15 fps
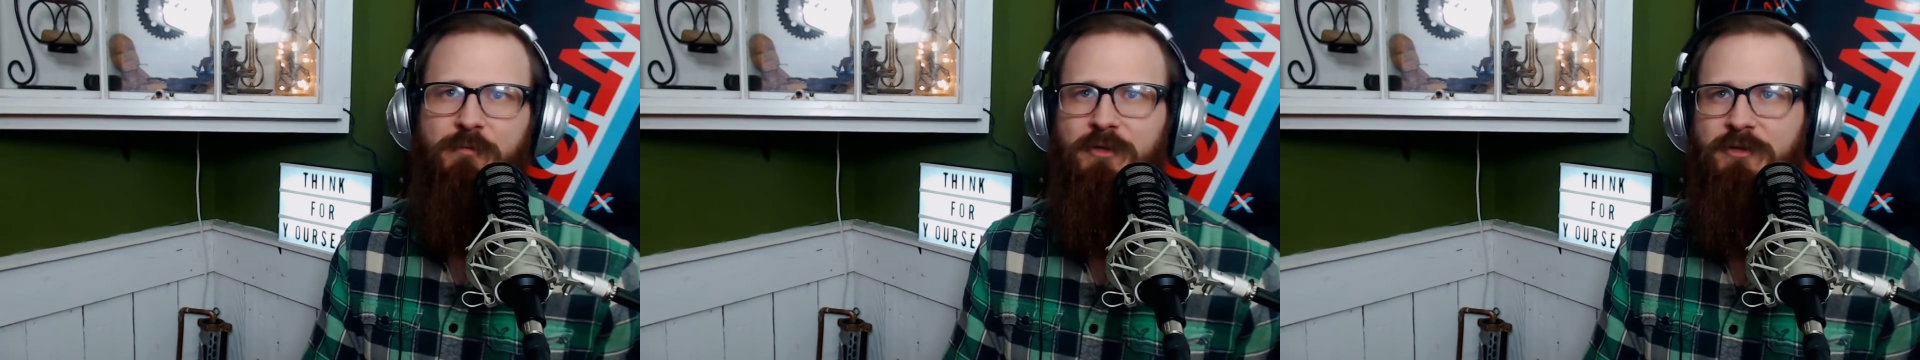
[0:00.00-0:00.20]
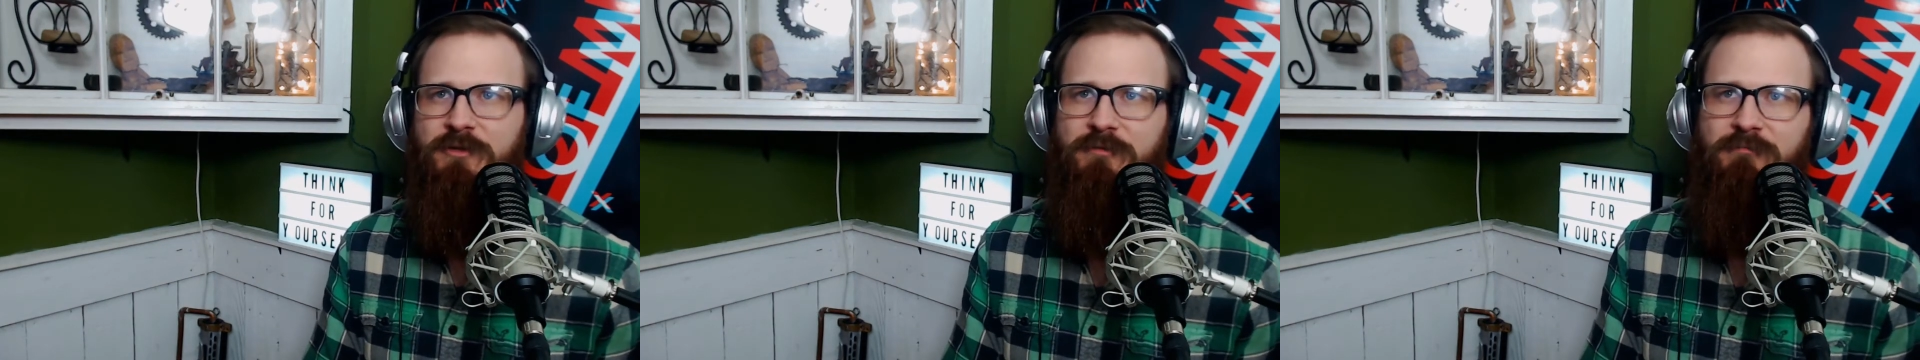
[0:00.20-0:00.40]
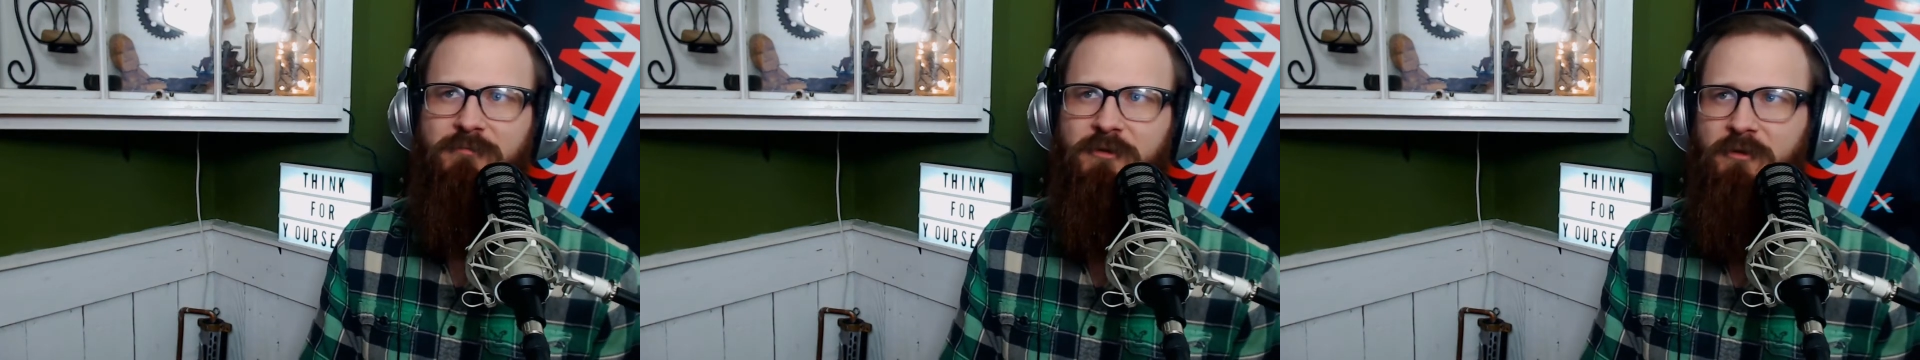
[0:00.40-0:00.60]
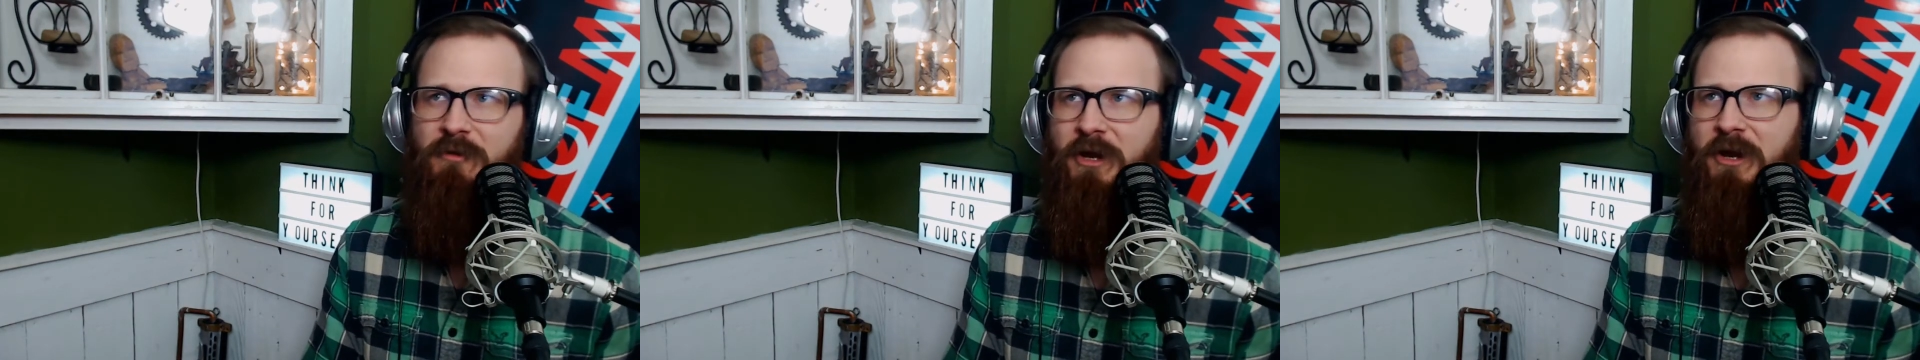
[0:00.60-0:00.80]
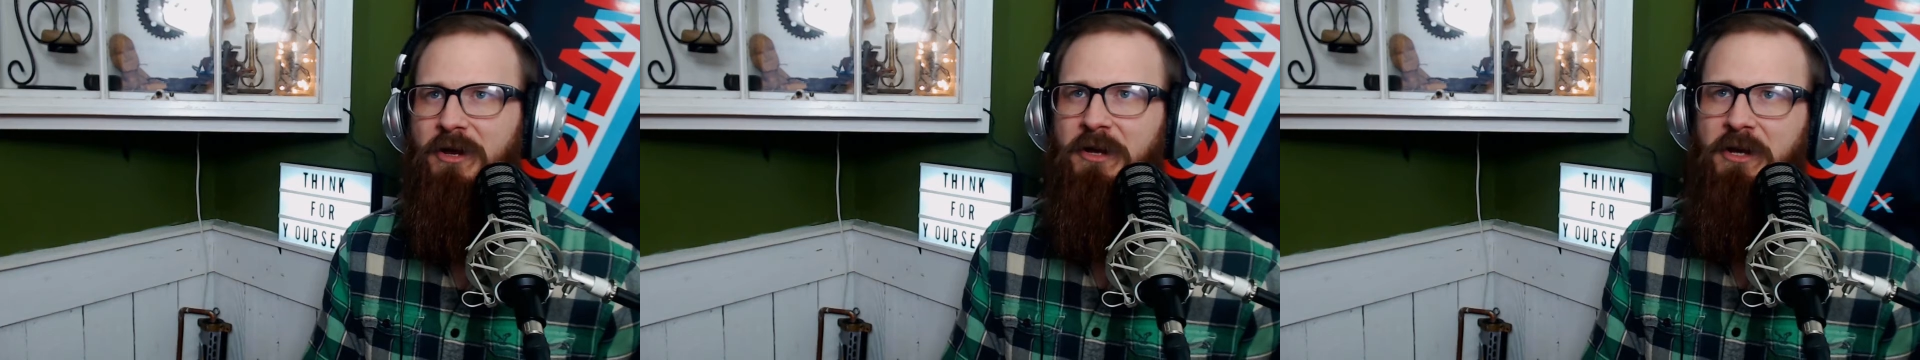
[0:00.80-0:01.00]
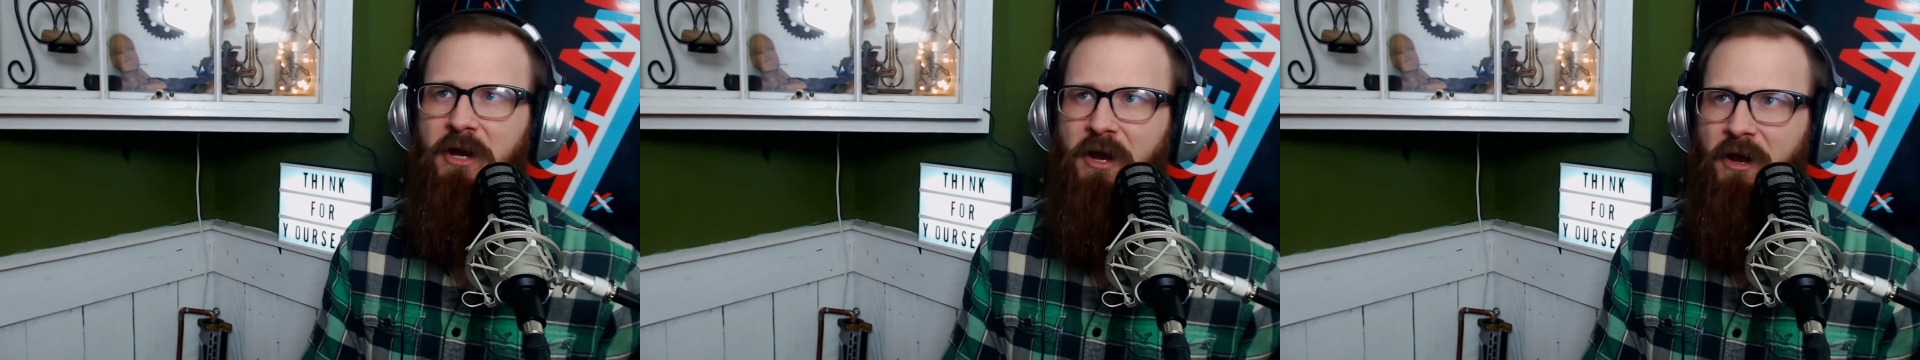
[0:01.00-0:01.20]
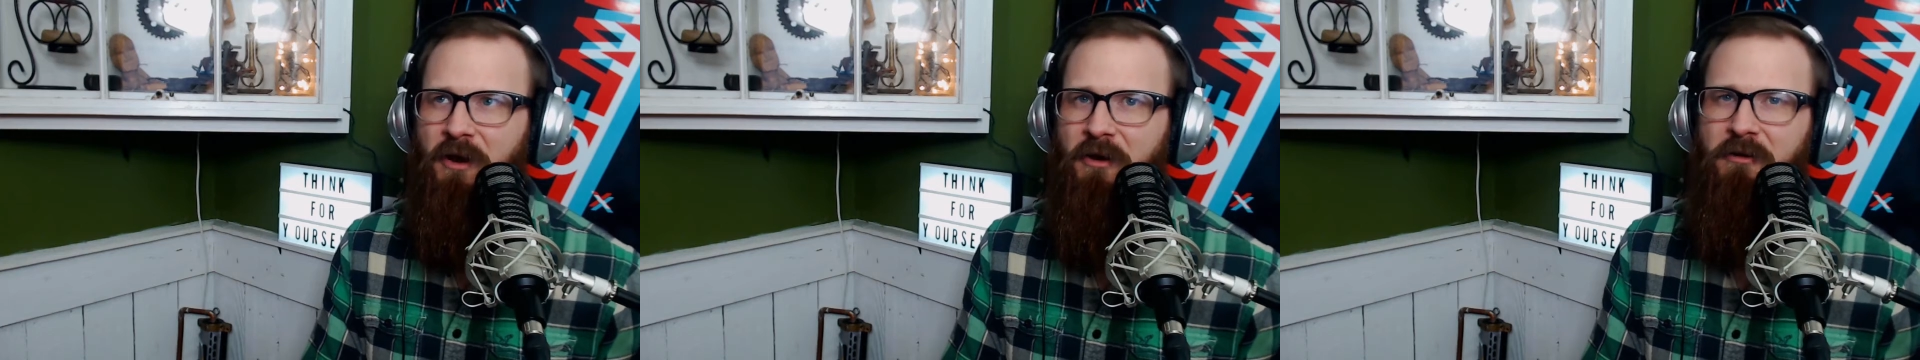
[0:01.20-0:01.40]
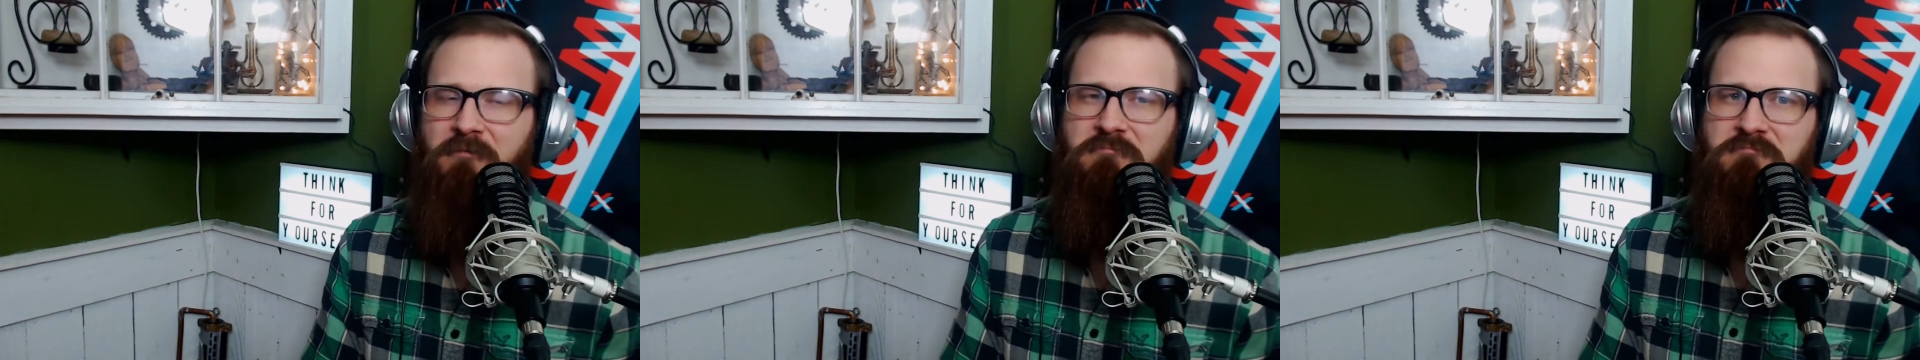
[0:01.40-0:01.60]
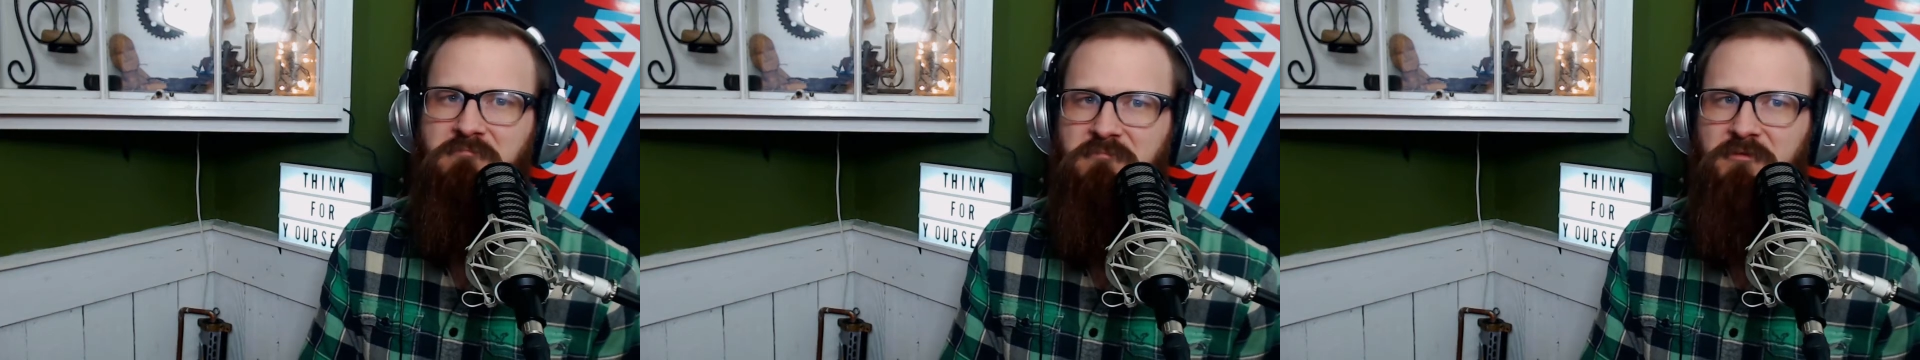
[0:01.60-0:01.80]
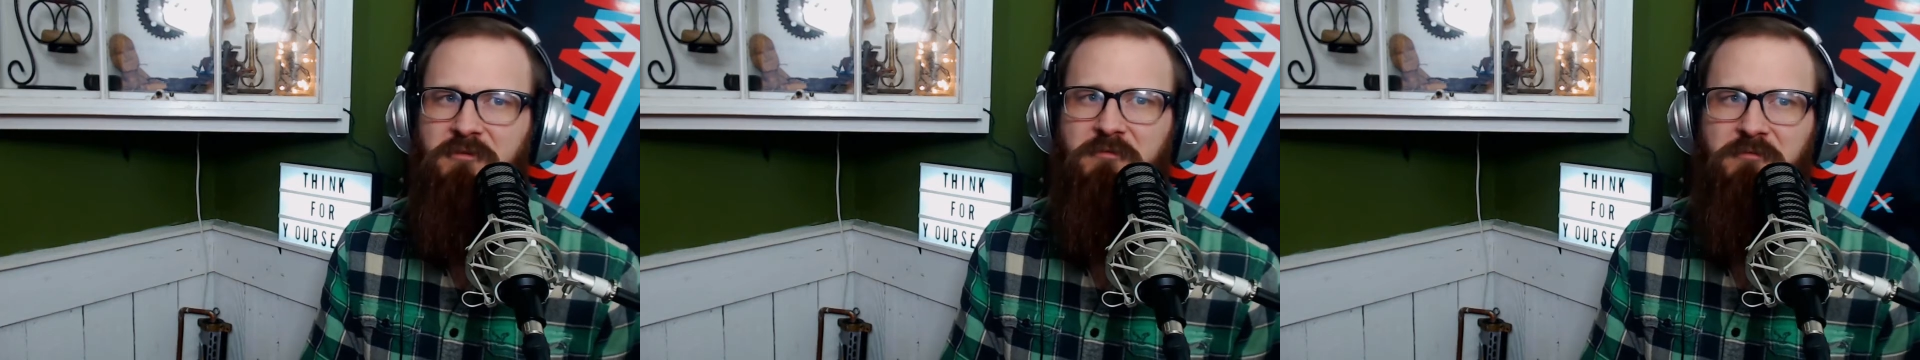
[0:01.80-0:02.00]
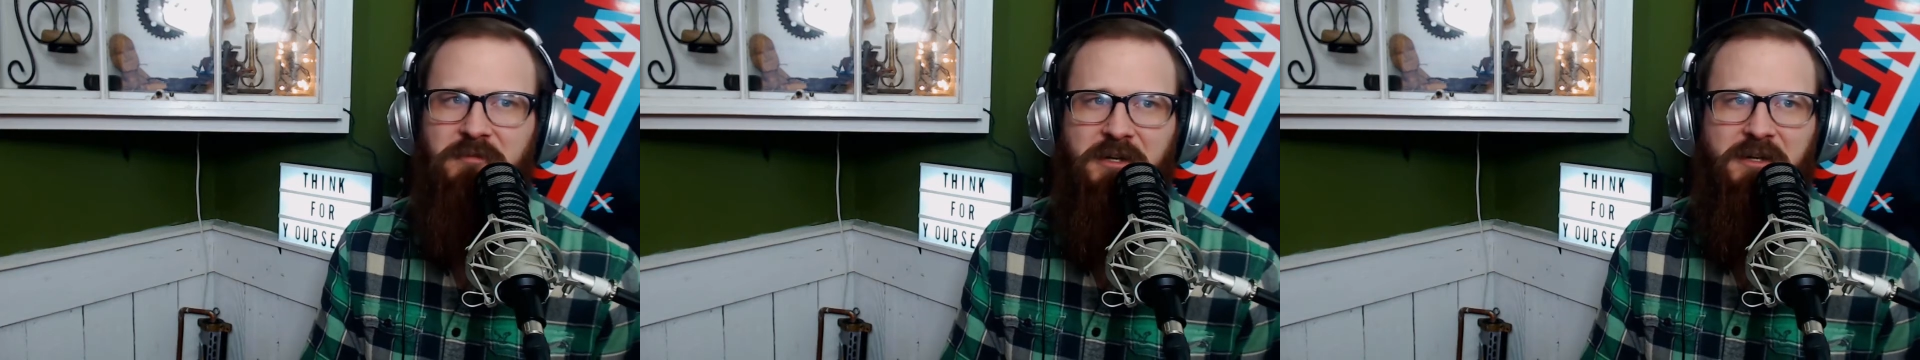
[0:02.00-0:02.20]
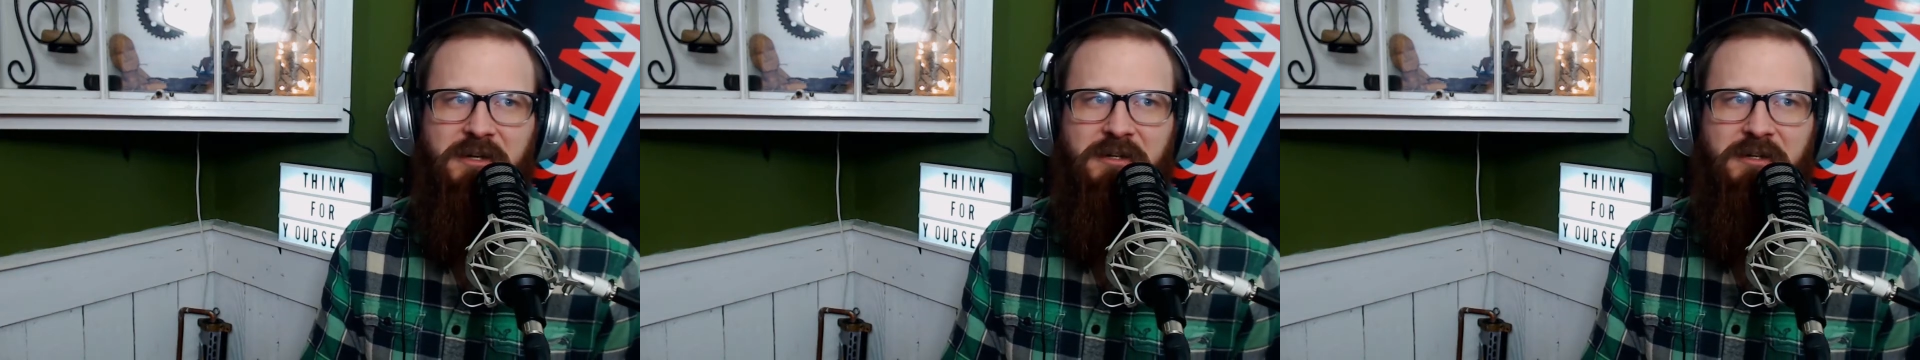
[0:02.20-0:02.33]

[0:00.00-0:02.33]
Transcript: hanging out, and